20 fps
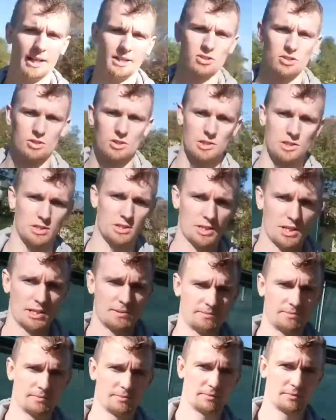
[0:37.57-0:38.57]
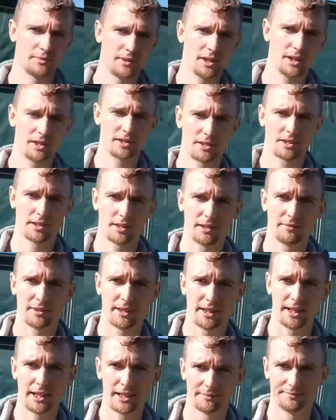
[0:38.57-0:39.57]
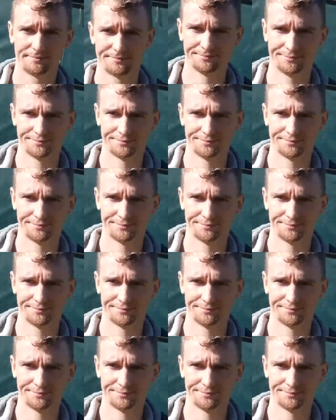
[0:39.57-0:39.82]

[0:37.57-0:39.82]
as you can see, it is a lovely day.